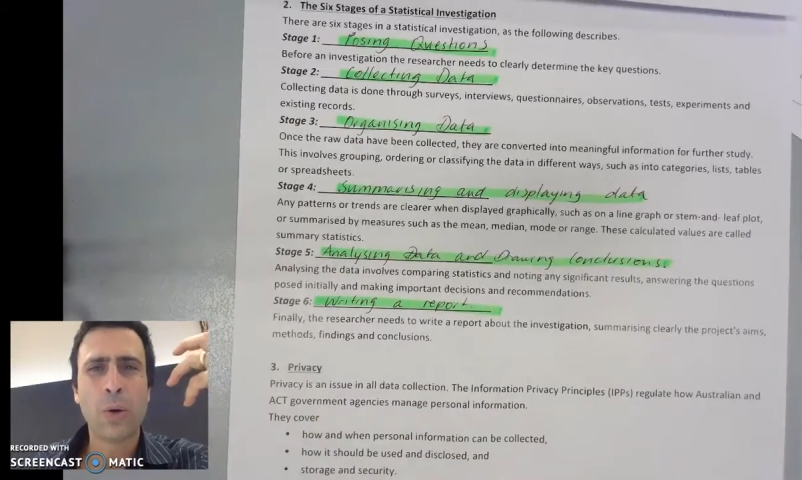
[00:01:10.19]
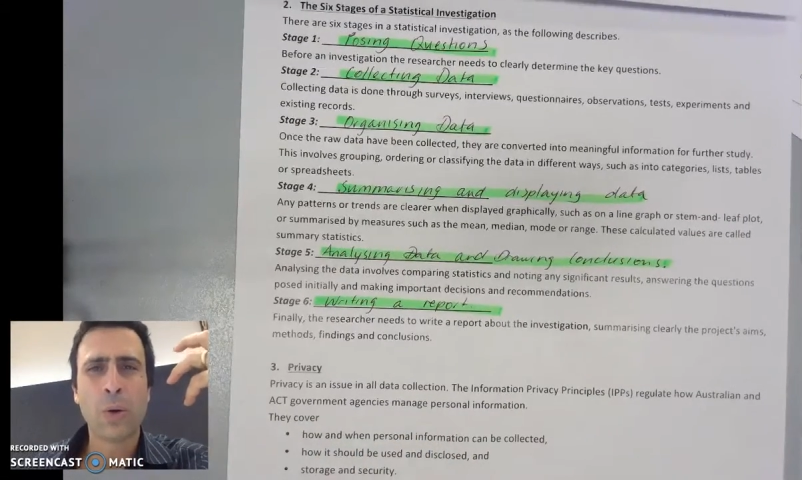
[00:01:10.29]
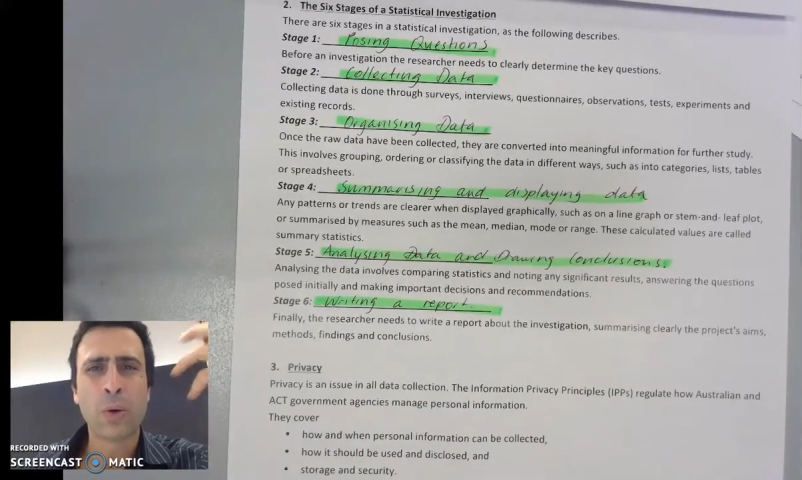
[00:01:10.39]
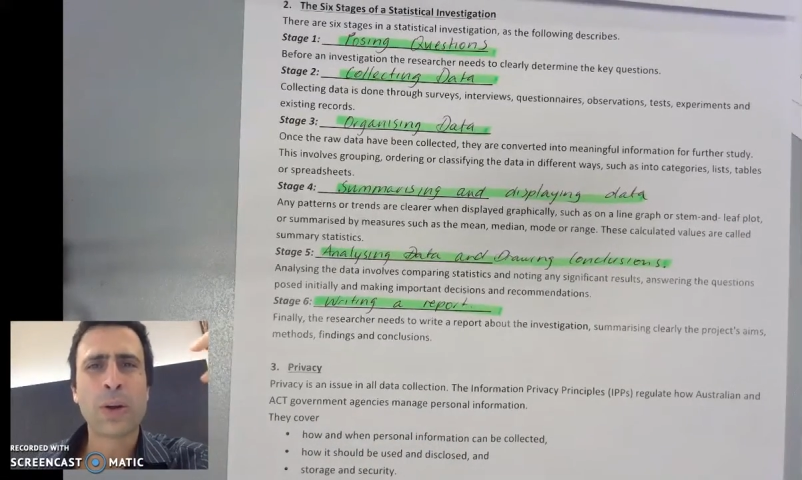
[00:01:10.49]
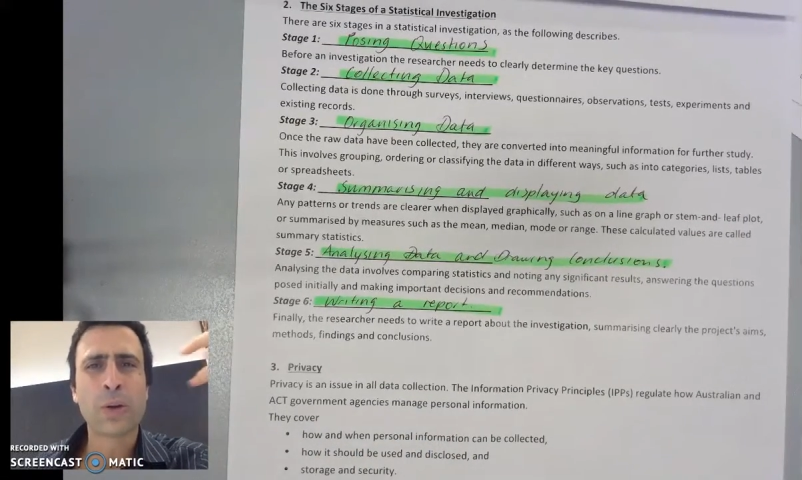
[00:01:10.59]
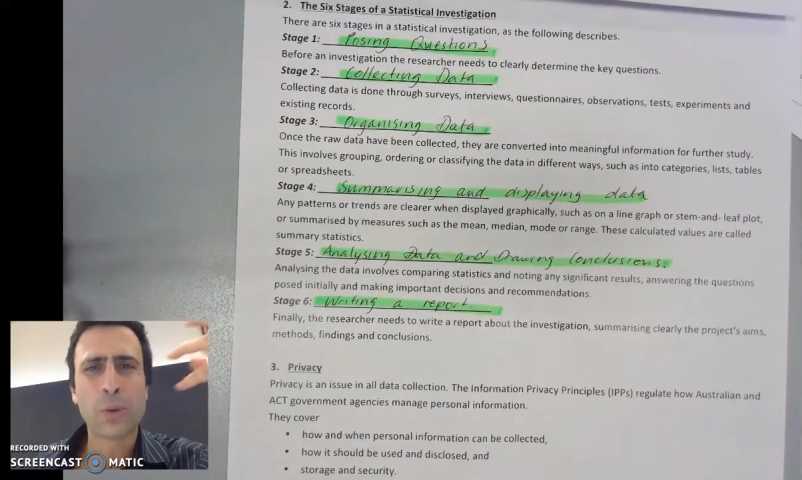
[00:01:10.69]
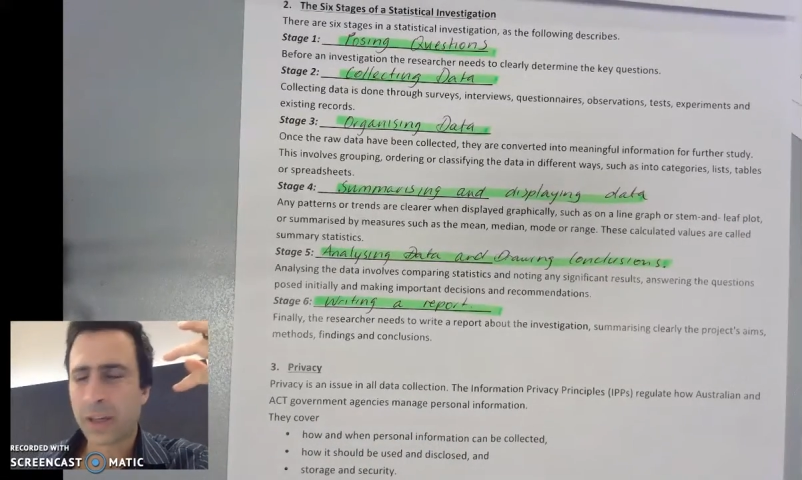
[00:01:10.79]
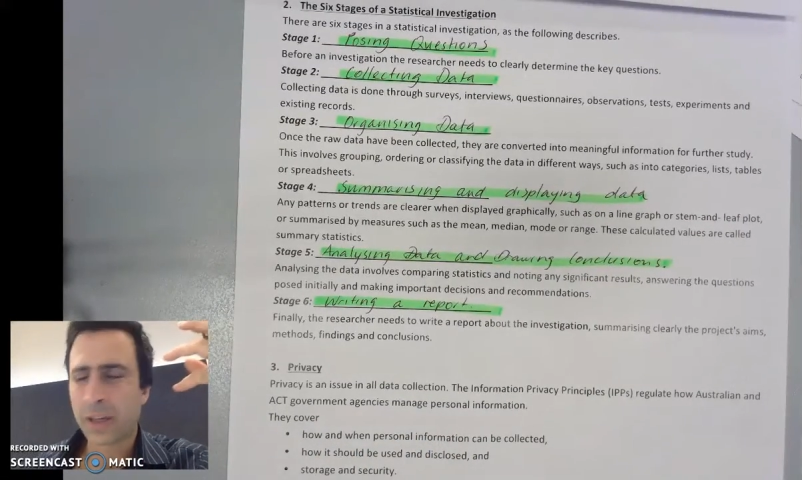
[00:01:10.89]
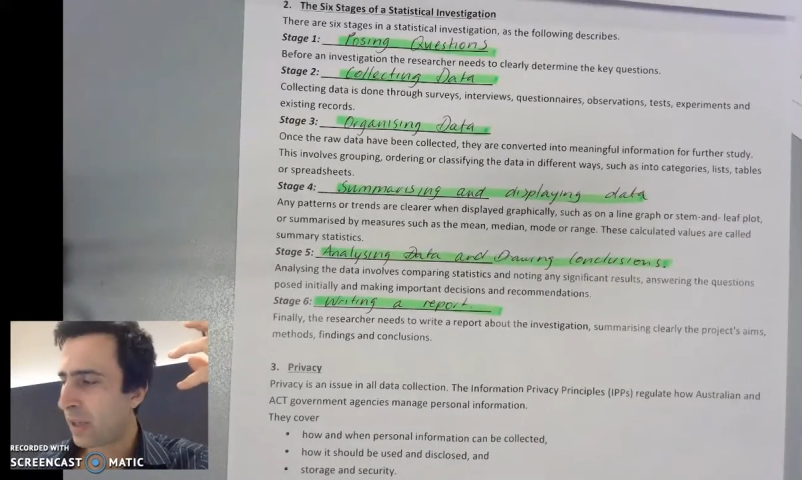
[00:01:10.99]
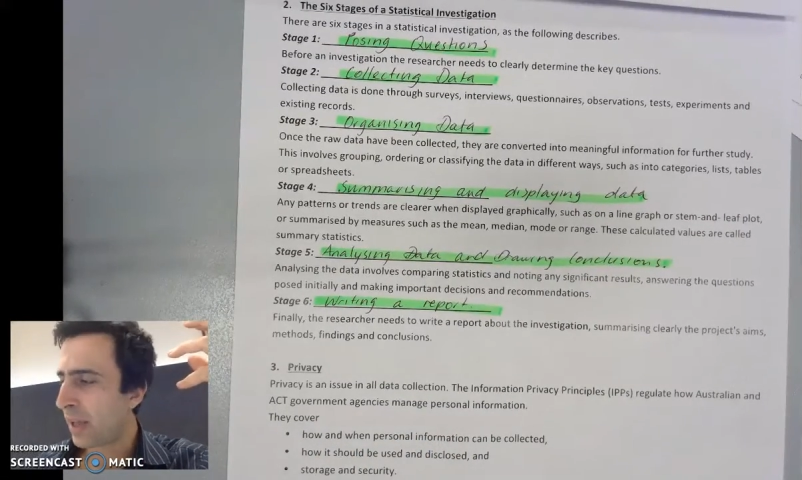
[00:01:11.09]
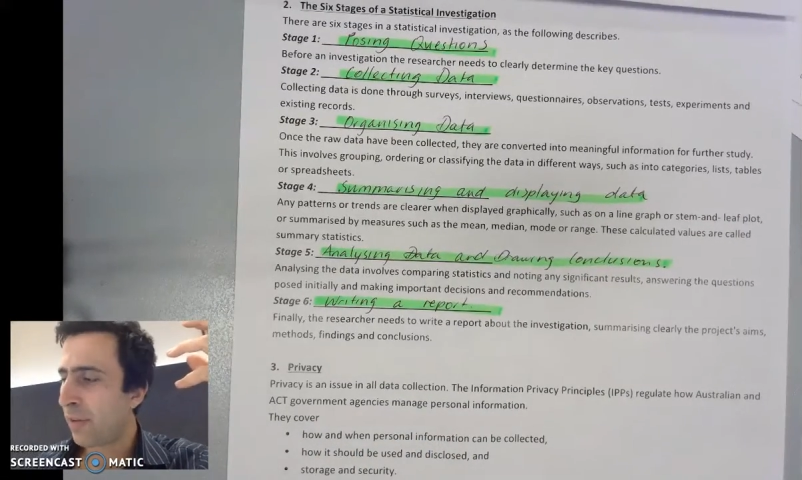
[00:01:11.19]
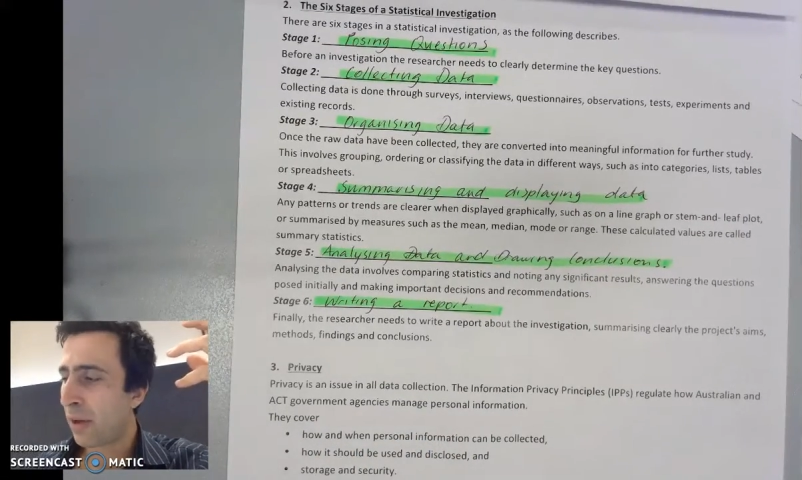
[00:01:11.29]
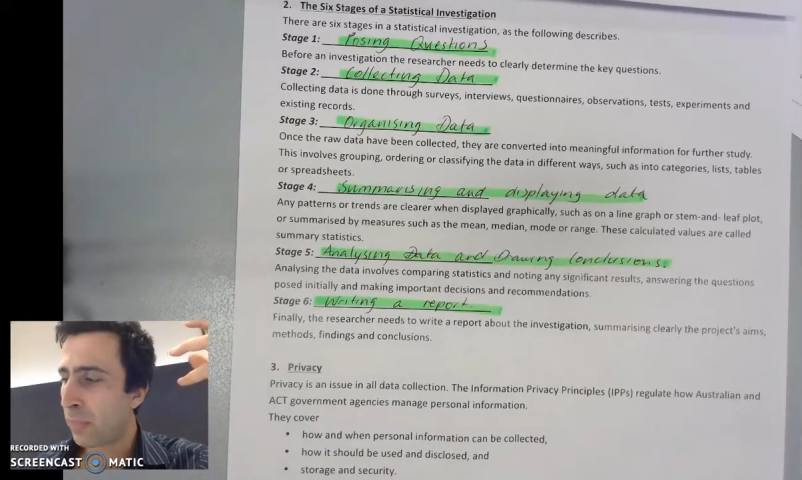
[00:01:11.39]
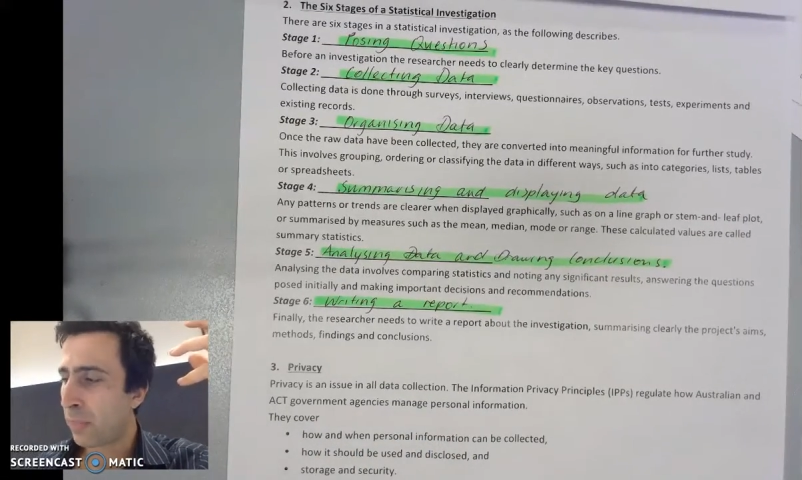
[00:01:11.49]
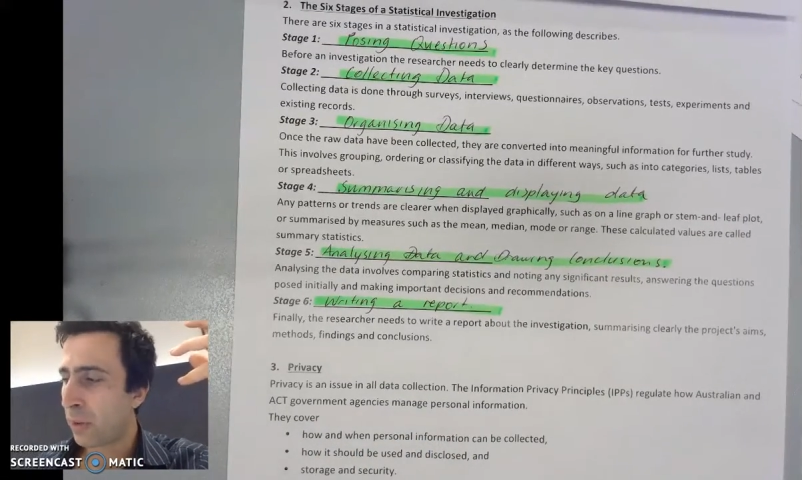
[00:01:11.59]
Or do we actually have
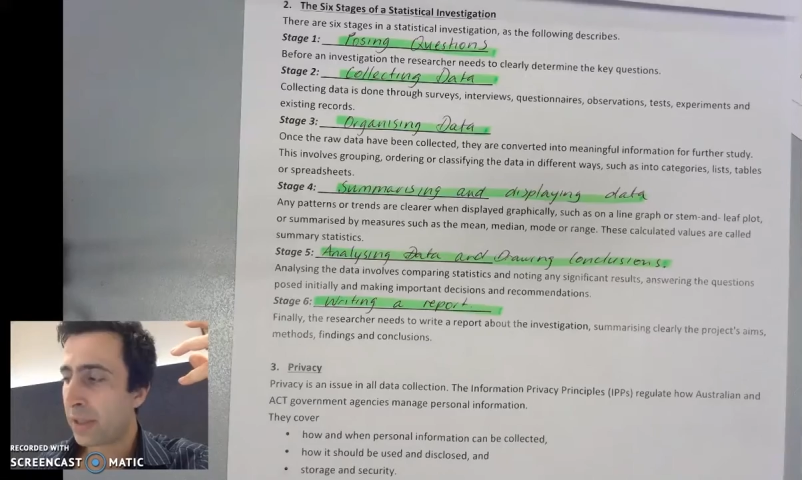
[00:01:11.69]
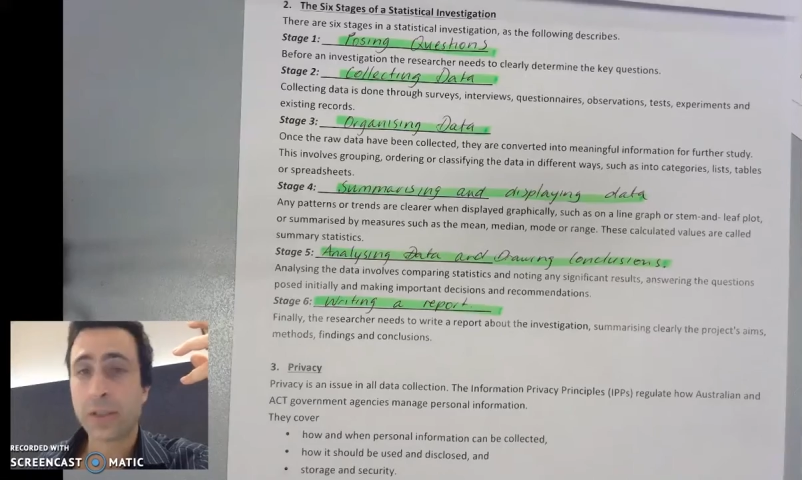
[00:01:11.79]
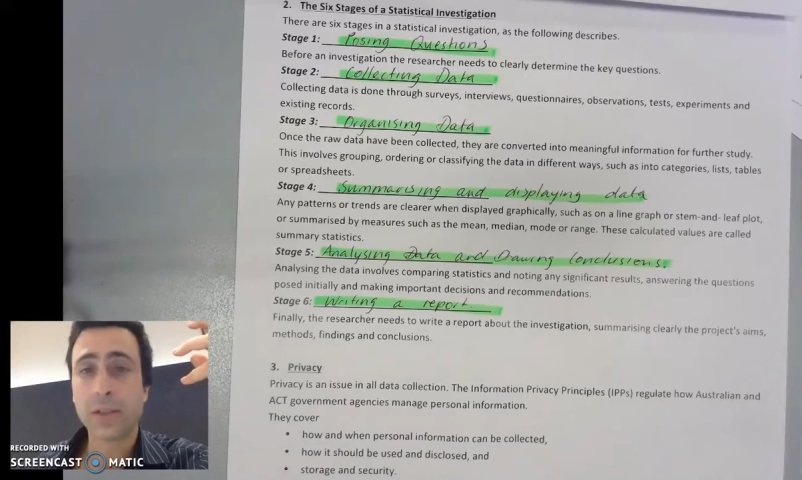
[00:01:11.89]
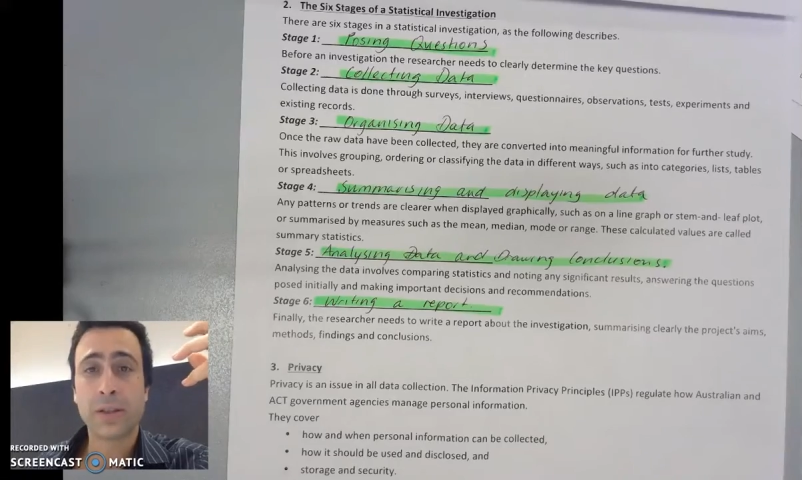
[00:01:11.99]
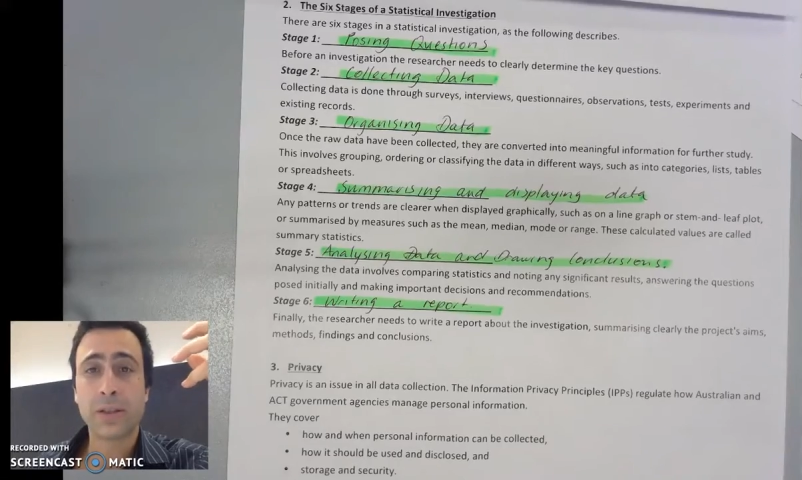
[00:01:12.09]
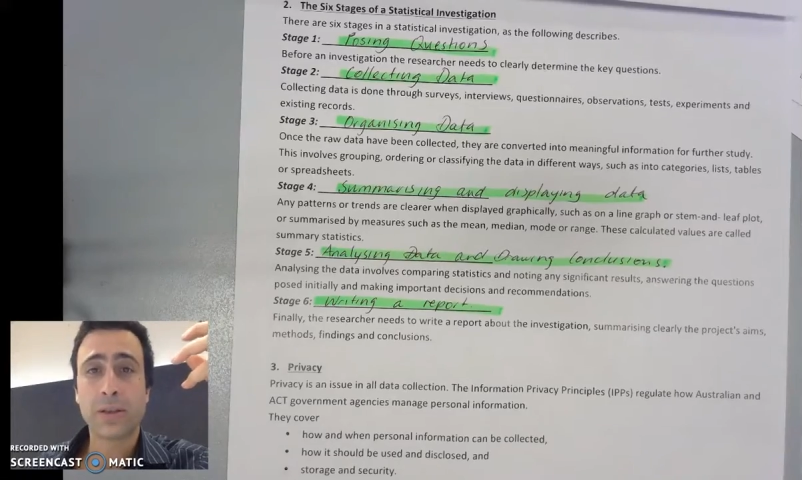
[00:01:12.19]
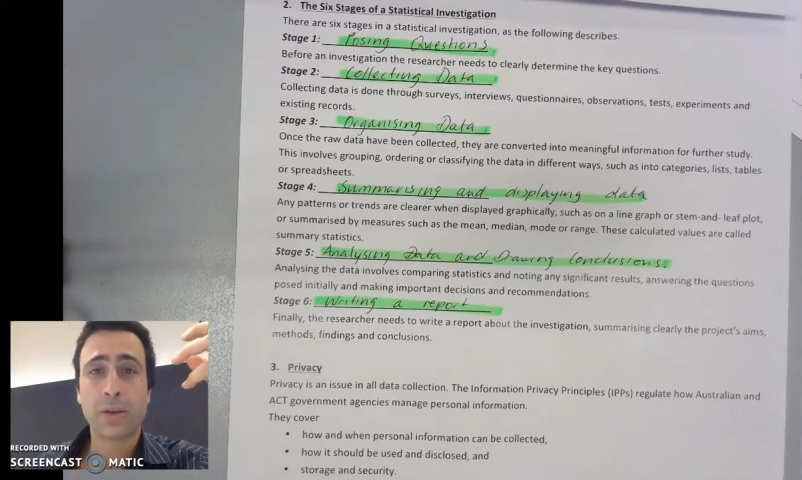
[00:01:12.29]
a pointed